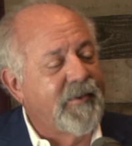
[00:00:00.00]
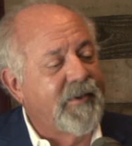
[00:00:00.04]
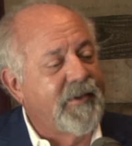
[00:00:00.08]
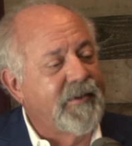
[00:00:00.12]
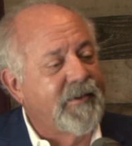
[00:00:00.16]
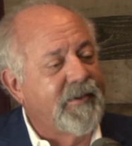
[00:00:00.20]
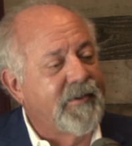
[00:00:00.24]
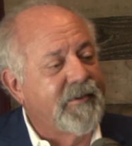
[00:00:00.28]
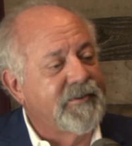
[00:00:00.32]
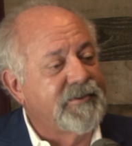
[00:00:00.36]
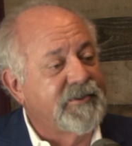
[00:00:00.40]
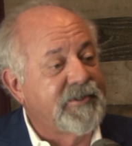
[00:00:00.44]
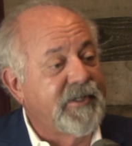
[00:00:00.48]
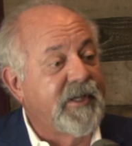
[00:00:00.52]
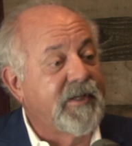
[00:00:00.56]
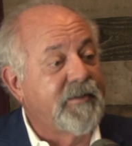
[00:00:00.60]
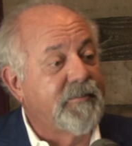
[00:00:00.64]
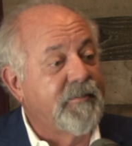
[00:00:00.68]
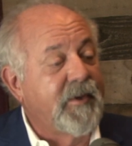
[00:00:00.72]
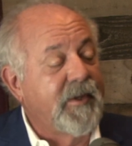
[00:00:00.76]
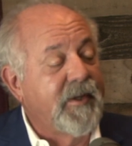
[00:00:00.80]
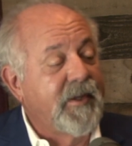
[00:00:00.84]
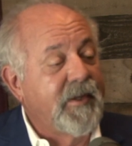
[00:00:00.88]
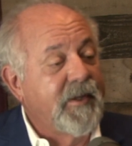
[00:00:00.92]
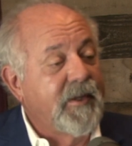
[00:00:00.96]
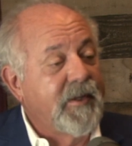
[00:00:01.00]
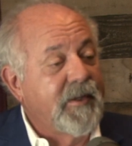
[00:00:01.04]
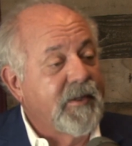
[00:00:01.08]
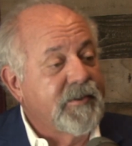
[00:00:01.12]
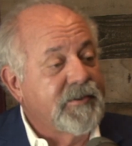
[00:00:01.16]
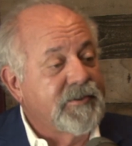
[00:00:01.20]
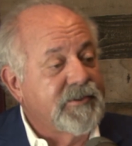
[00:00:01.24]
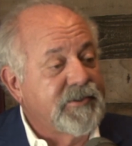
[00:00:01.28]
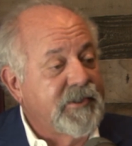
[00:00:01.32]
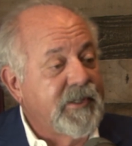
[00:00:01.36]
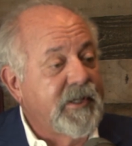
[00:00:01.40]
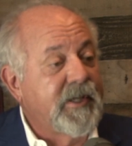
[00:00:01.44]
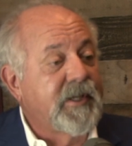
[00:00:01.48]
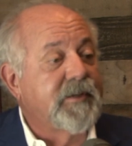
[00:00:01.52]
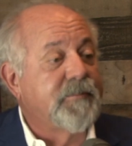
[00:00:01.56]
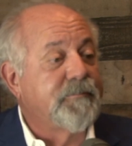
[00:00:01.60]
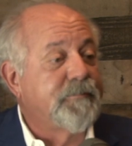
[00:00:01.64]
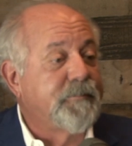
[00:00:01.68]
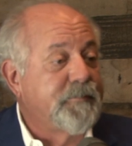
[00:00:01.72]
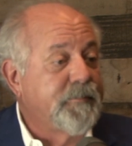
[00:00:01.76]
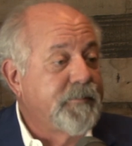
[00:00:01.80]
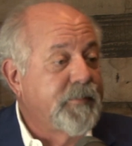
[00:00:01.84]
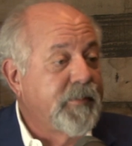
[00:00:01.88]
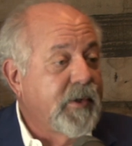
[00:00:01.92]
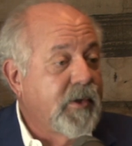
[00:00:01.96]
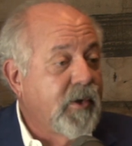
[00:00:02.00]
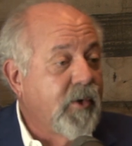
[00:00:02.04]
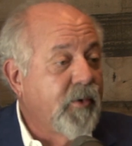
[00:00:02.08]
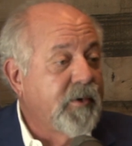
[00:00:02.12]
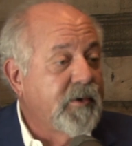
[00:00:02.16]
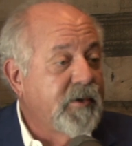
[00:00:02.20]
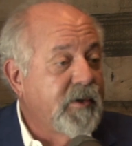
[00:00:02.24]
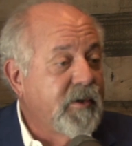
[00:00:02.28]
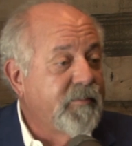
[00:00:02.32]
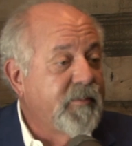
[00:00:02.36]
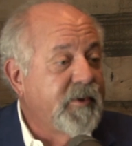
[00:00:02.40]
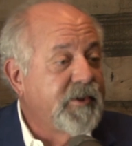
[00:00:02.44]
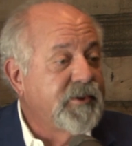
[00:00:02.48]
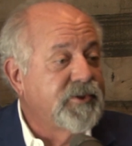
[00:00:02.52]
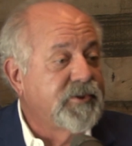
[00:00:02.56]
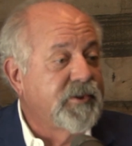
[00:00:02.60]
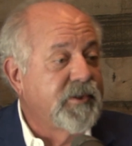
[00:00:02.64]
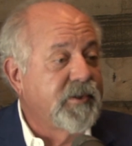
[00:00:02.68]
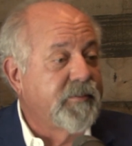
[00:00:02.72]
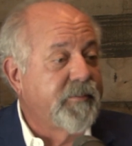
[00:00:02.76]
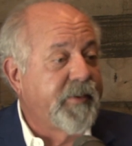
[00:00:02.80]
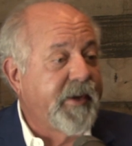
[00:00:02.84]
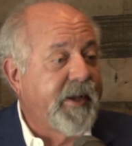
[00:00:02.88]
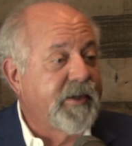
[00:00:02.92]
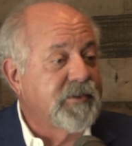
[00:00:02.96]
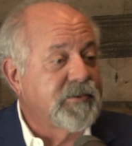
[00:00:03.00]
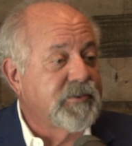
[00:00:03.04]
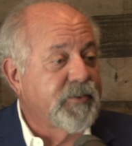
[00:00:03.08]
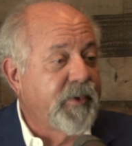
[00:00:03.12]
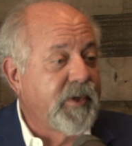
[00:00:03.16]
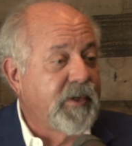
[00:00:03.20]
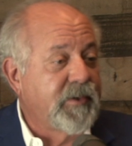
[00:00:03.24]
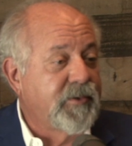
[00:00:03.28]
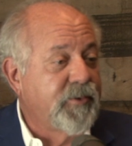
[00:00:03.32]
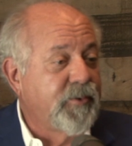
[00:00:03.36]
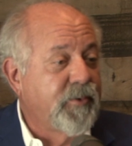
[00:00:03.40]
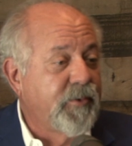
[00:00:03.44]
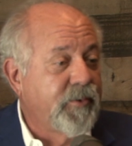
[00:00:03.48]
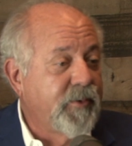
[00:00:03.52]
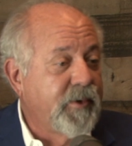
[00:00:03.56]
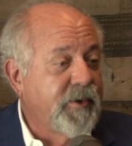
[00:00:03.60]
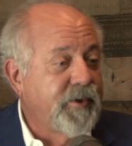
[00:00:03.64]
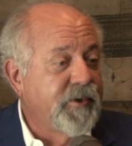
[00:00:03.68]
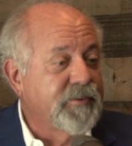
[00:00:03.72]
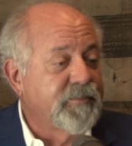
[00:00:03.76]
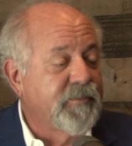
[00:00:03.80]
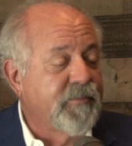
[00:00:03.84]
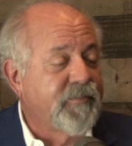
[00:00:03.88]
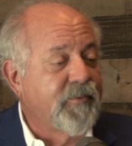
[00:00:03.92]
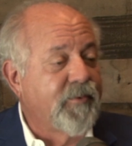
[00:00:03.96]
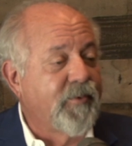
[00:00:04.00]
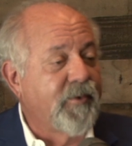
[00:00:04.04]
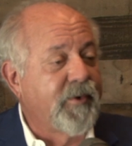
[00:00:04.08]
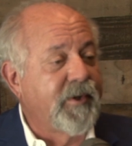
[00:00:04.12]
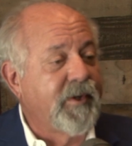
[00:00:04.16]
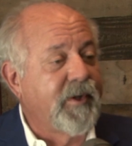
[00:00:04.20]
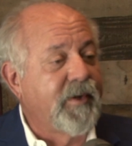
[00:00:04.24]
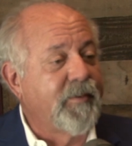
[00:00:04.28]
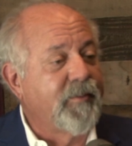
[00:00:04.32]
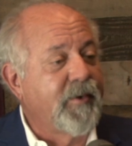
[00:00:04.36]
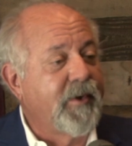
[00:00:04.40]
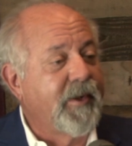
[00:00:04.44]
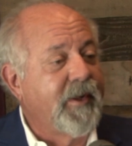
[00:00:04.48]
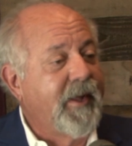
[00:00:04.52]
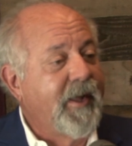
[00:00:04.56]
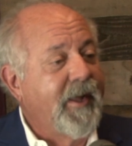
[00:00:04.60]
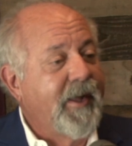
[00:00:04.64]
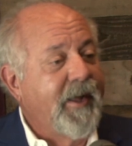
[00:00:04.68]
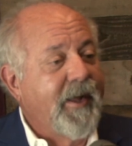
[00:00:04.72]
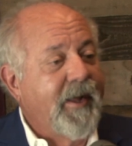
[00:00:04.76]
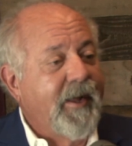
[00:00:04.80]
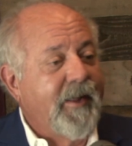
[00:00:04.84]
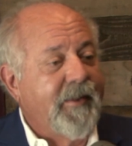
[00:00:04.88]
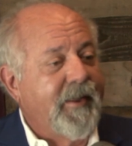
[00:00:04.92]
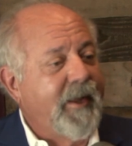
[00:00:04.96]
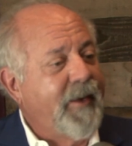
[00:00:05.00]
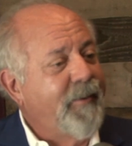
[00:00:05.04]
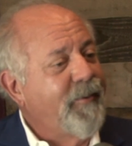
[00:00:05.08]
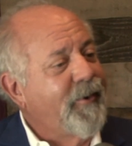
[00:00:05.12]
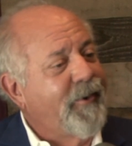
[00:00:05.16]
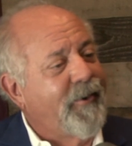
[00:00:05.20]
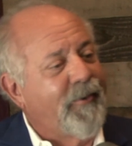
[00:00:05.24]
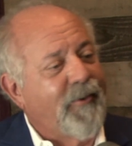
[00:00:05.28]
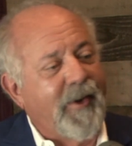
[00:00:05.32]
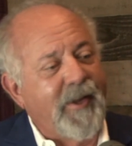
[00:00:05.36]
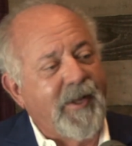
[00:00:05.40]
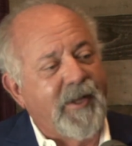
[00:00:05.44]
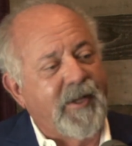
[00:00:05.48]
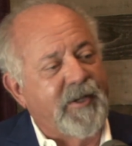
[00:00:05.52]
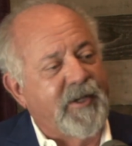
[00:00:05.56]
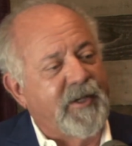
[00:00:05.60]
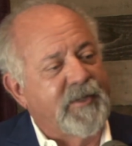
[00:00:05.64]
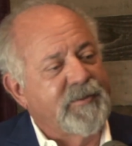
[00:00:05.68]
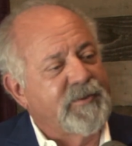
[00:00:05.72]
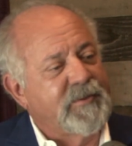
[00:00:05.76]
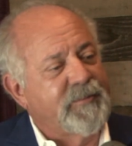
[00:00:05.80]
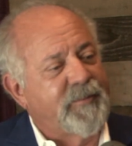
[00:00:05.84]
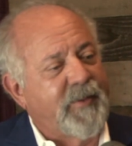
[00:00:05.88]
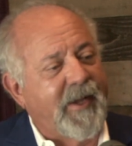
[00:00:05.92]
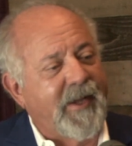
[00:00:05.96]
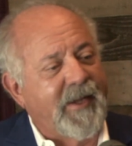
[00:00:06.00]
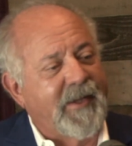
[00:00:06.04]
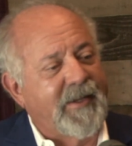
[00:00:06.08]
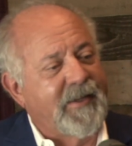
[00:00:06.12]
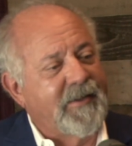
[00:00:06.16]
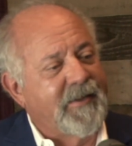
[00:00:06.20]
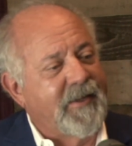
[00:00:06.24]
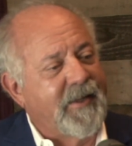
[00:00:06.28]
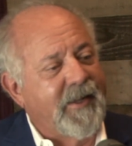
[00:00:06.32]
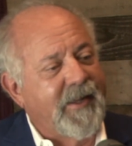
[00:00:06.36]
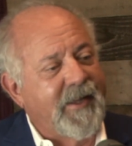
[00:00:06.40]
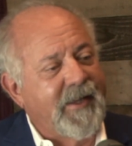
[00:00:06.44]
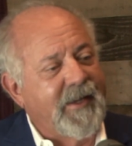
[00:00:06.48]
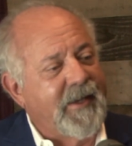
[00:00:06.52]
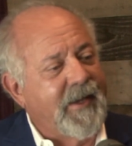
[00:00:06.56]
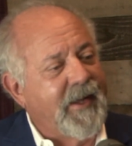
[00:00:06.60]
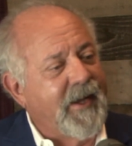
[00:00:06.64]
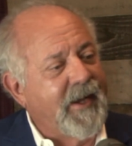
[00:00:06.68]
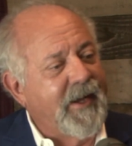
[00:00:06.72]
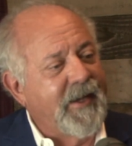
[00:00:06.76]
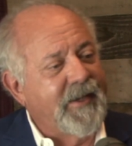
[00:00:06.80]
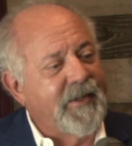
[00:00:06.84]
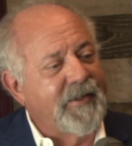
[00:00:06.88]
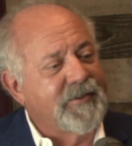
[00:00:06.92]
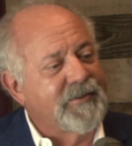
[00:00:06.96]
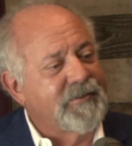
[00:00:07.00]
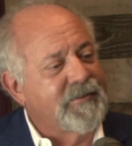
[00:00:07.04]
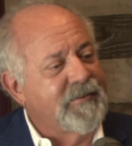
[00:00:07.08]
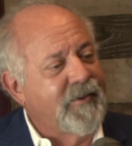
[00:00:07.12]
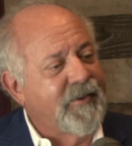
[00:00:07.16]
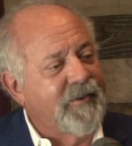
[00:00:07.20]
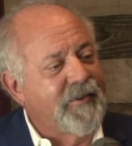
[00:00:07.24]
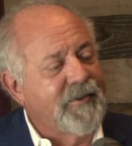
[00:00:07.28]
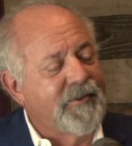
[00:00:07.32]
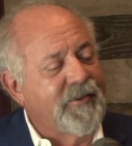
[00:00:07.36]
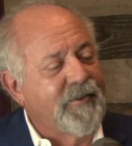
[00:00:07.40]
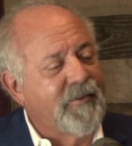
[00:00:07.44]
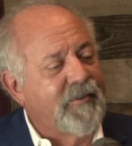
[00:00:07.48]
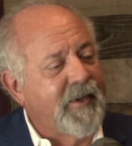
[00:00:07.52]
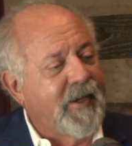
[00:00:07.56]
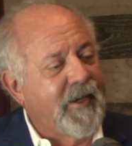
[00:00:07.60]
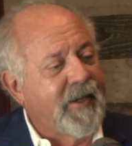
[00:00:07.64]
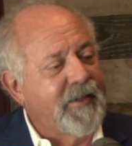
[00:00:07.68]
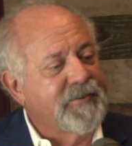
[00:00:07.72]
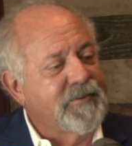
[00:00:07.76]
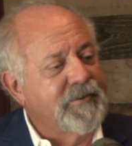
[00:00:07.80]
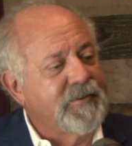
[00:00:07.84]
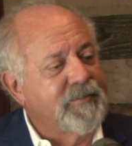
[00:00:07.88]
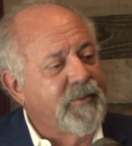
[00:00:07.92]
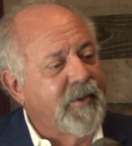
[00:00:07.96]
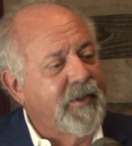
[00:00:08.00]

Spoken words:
And she had gone into dementia and passed away 2 or 3 years before him, but they were great customers back in the late 90s, early 2000s.